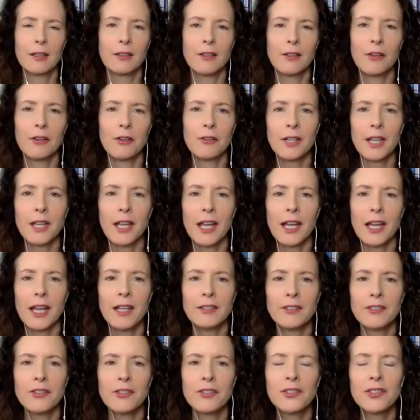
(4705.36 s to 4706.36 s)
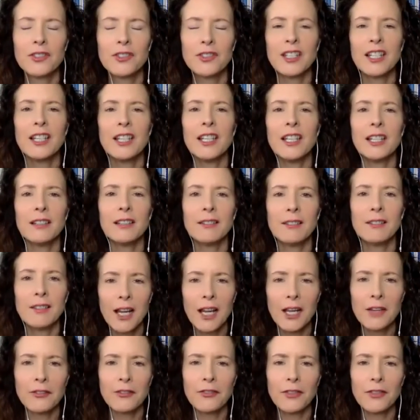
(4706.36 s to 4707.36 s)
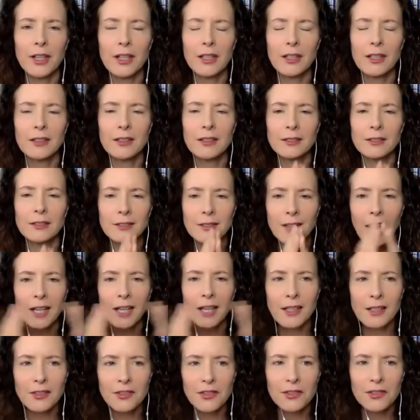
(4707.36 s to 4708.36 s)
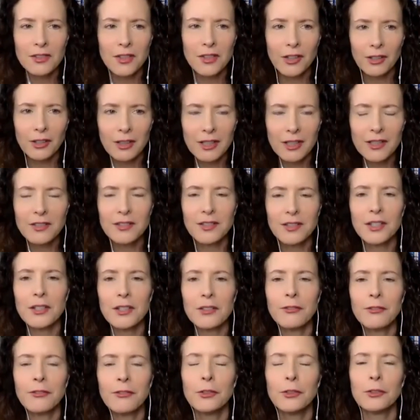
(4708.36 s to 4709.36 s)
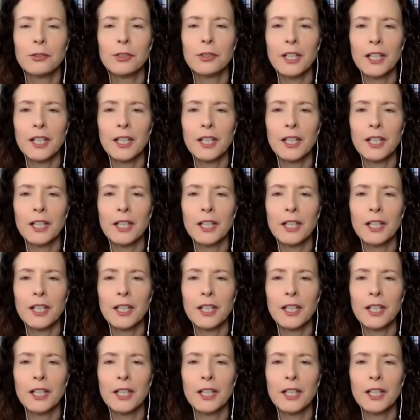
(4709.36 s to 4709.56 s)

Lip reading: Okay, sea life, not necessarily seafood.